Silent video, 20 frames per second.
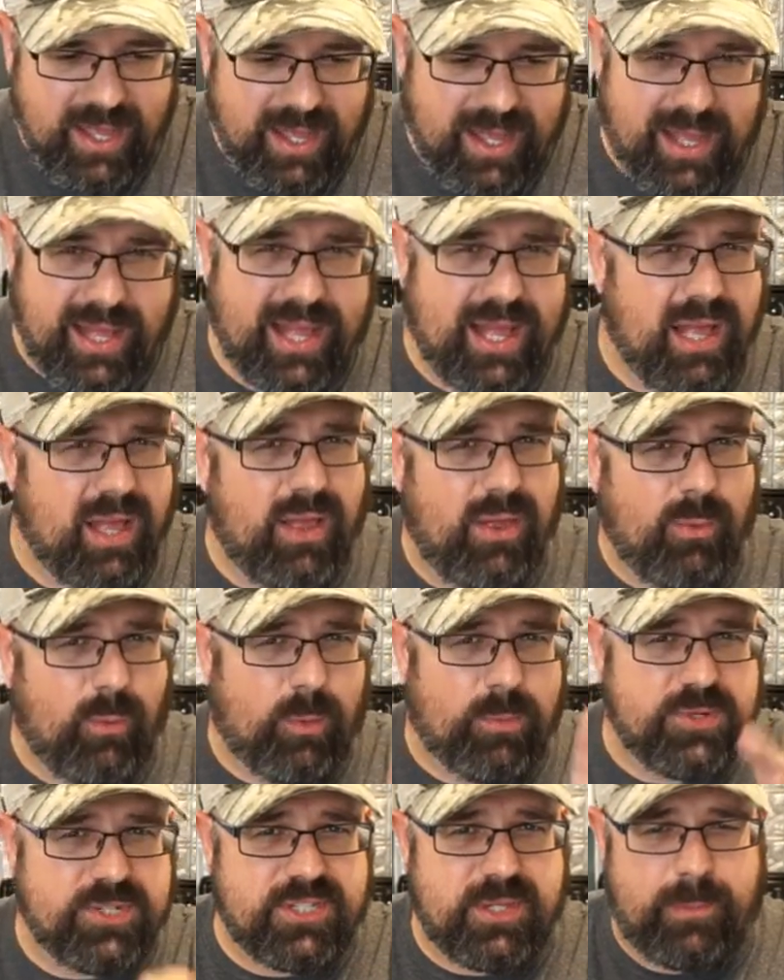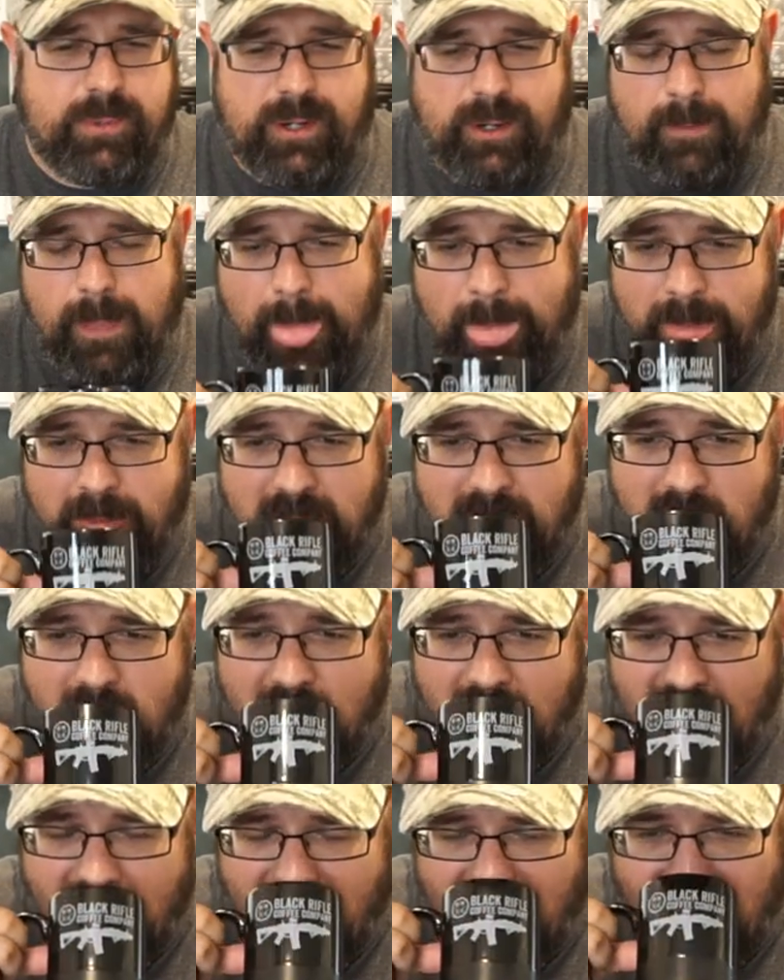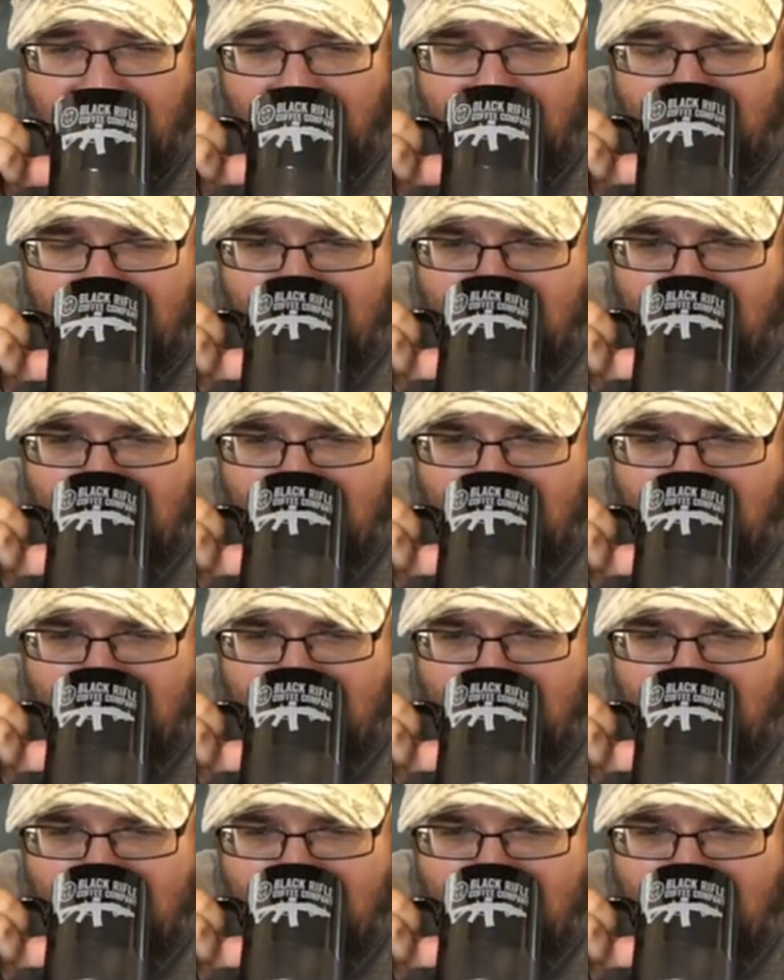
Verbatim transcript: Uh, one more sip here. All right.